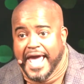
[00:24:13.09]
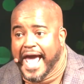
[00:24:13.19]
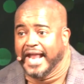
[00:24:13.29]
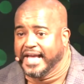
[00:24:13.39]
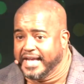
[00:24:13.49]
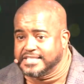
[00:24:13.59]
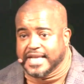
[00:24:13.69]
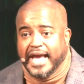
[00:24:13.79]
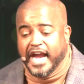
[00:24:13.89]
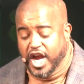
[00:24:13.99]
And He's
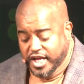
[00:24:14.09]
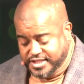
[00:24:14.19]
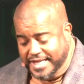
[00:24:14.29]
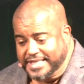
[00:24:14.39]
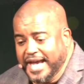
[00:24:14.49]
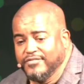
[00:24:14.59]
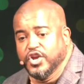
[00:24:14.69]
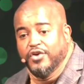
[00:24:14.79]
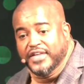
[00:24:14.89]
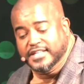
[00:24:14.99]
here to give
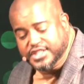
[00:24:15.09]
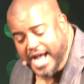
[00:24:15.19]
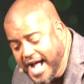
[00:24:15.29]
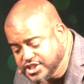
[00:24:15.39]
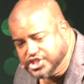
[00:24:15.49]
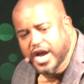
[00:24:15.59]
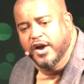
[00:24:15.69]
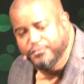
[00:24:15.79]
you the touch of